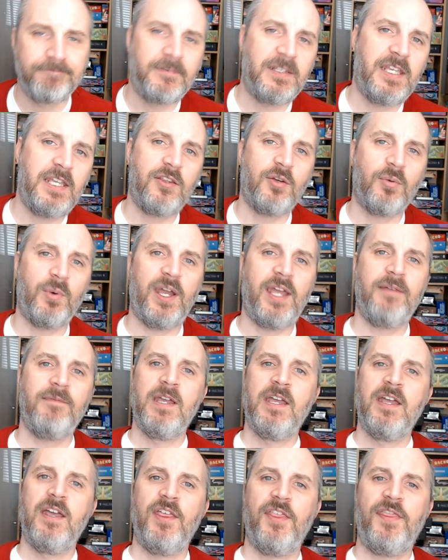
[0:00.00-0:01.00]
Either way,
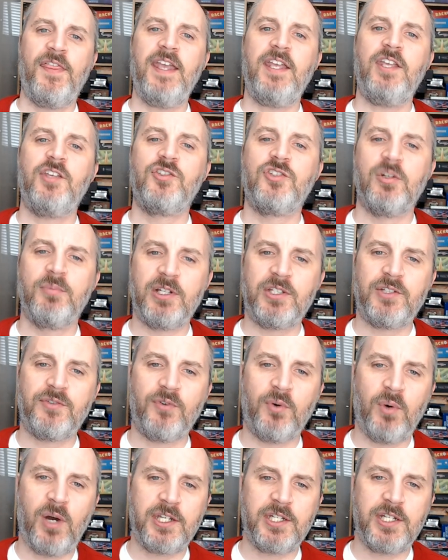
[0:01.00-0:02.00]
thank you so much for
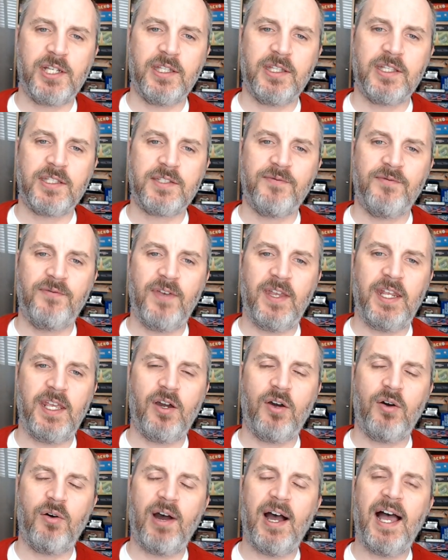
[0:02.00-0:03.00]
watching this
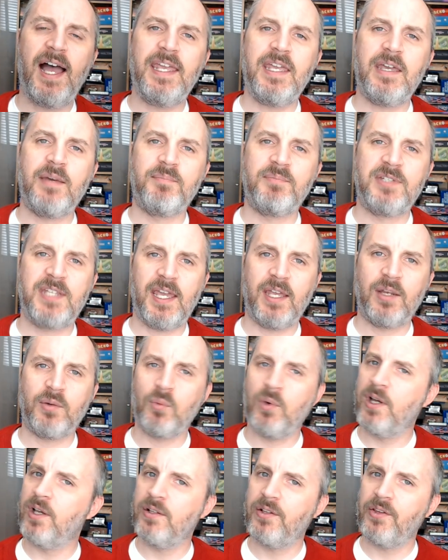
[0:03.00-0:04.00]
video. I am Dan
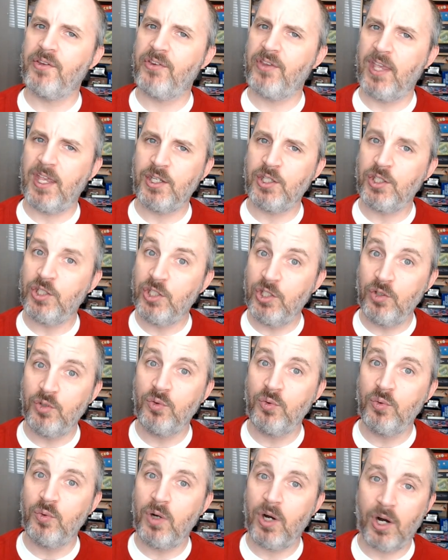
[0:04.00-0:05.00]
Wells, and
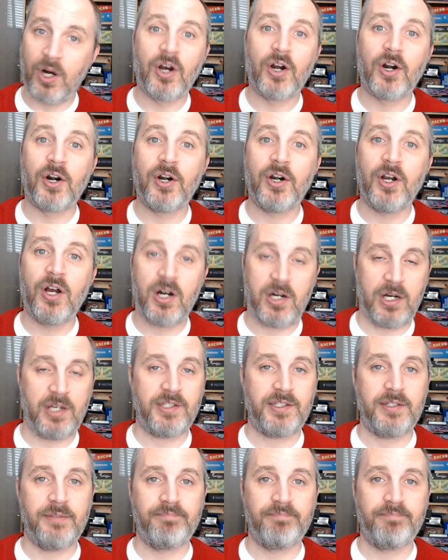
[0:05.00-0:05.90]
you are awesome.